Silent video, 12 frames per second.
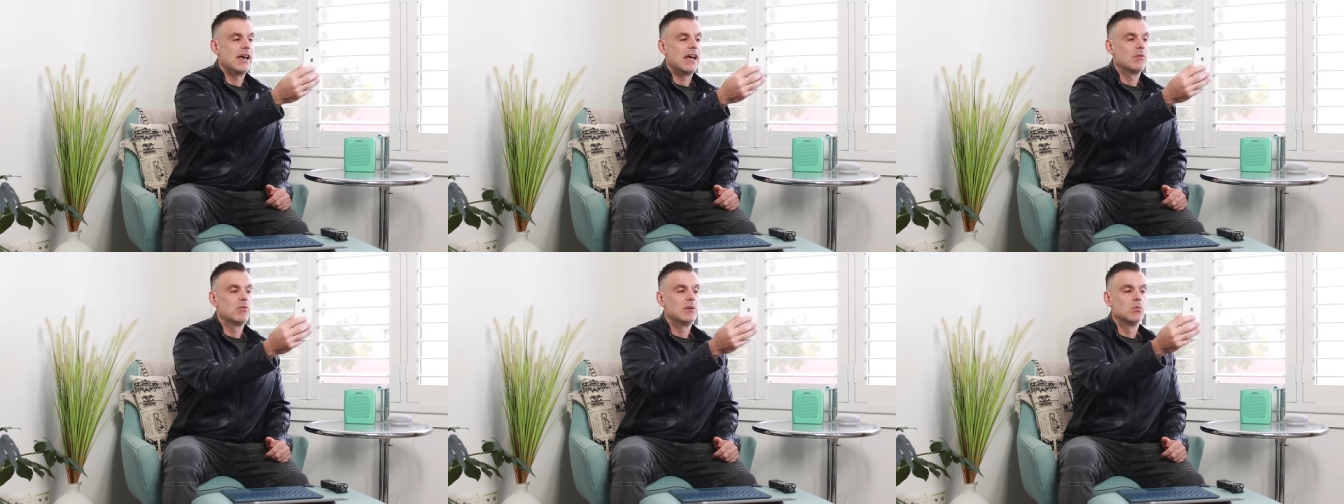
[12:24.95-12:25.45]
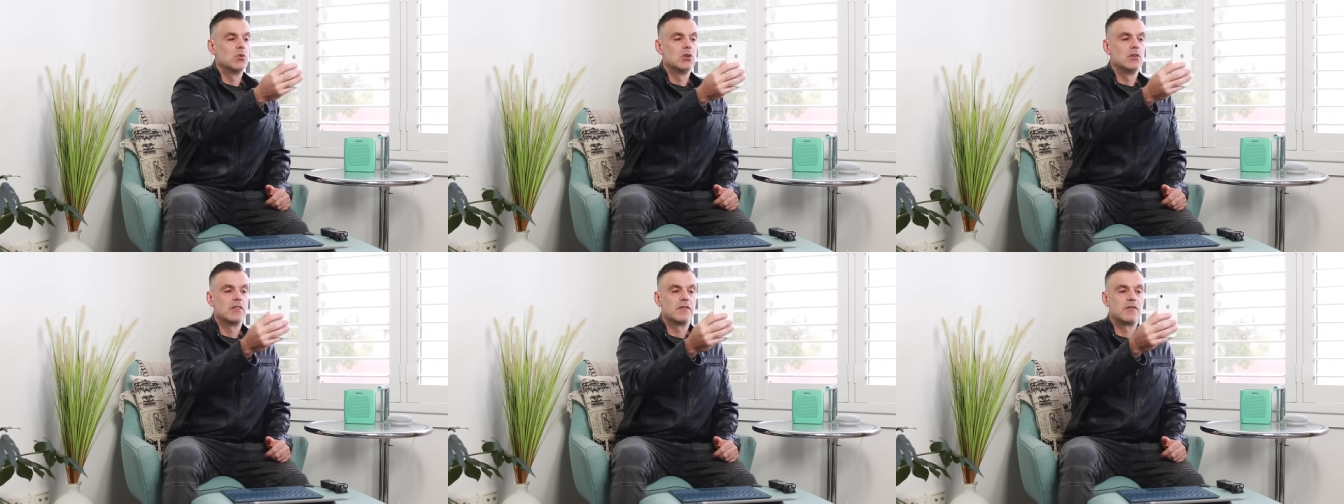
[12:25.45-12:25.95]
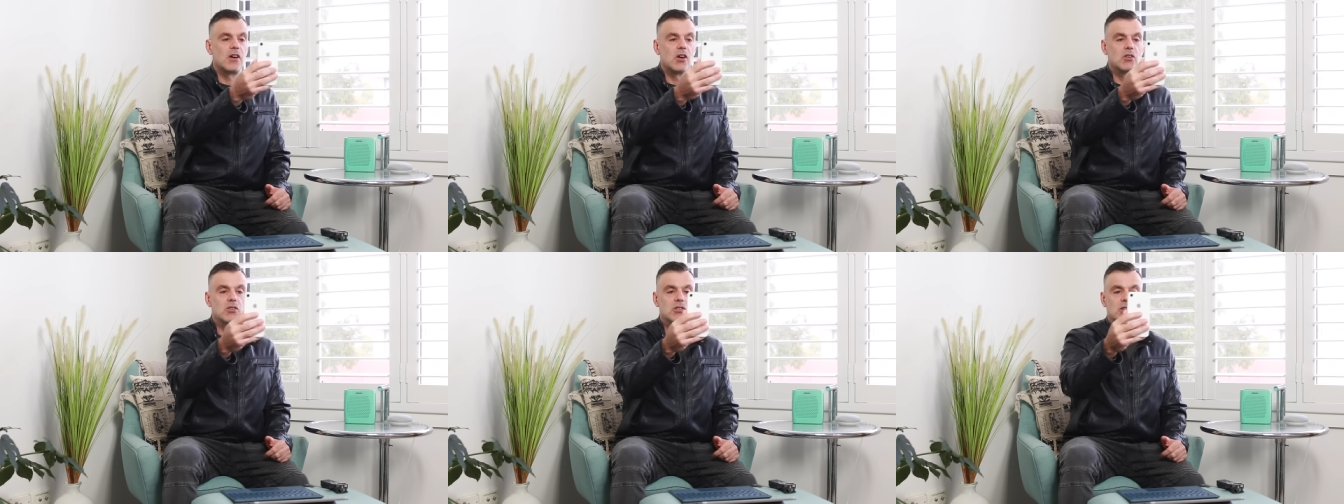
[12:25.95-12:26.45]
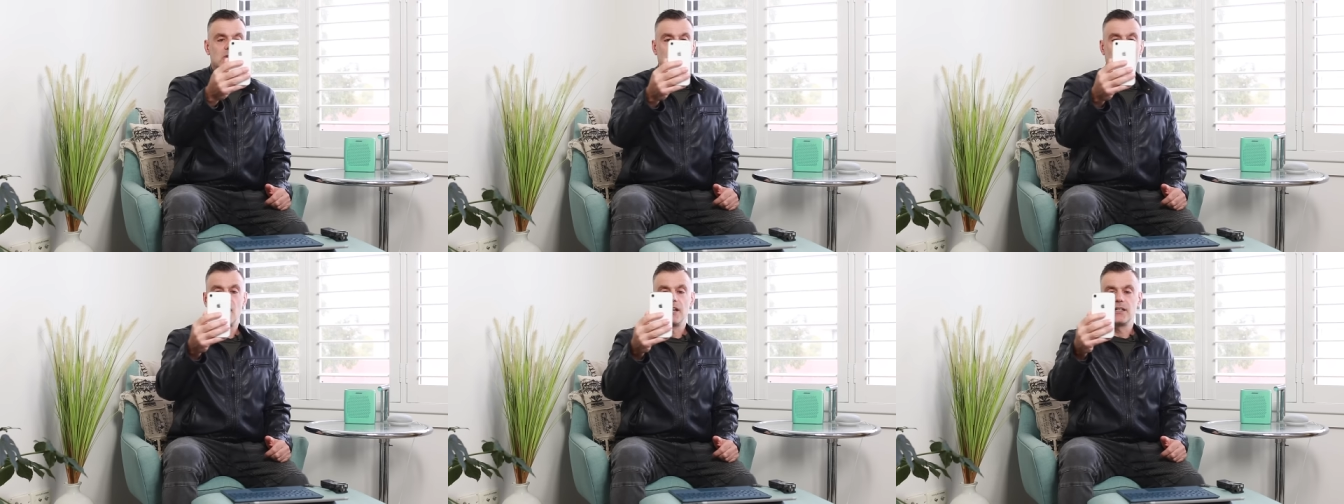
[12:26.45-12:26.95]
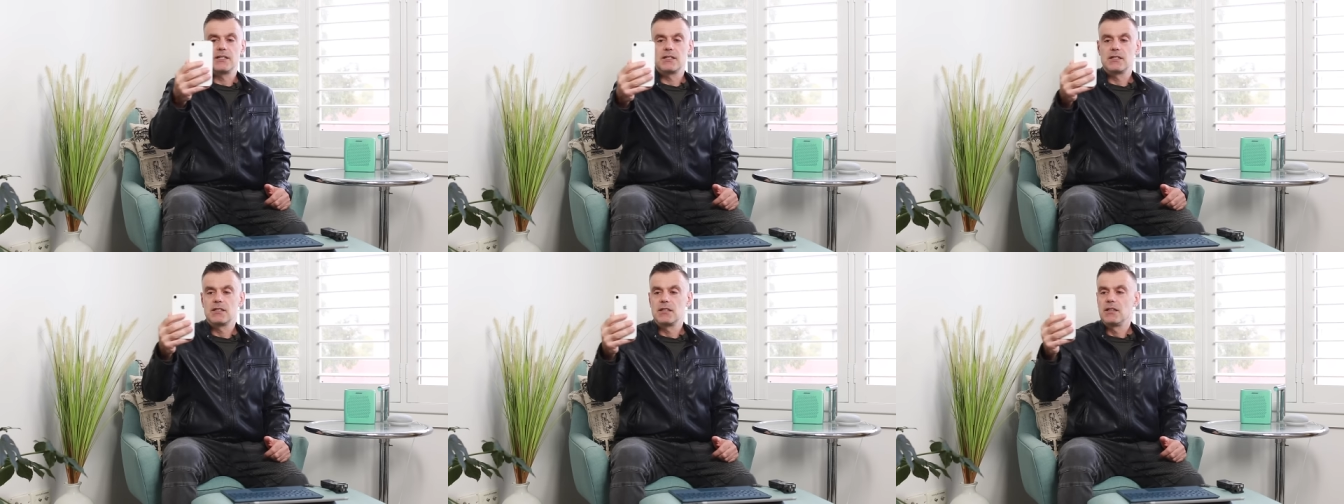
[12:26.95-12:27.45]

and we move the phone to the right.